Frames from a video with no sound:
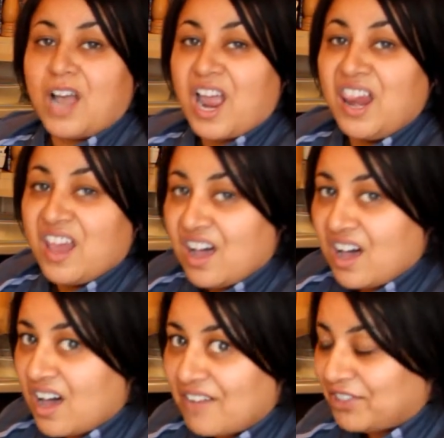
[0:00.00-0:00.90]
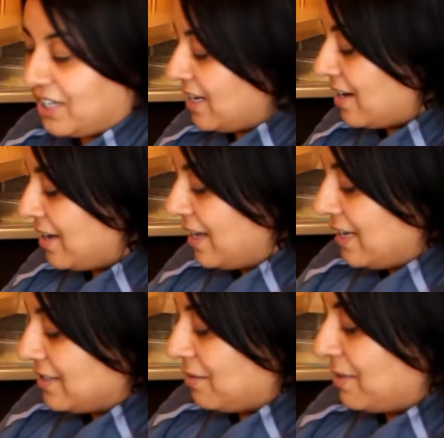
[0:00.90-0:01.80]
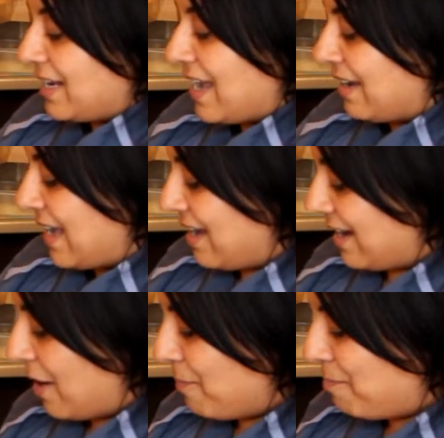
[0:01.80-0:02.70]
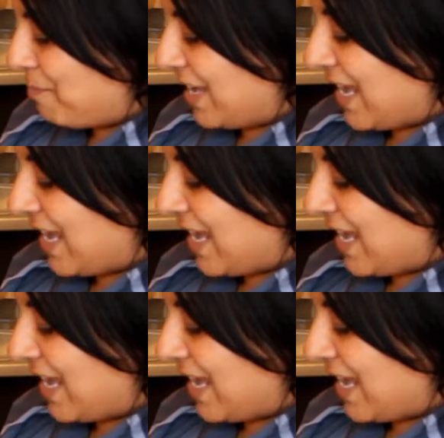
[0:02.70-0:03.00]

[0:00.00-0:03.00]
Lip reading: I love dhania, so I'm gonna get a big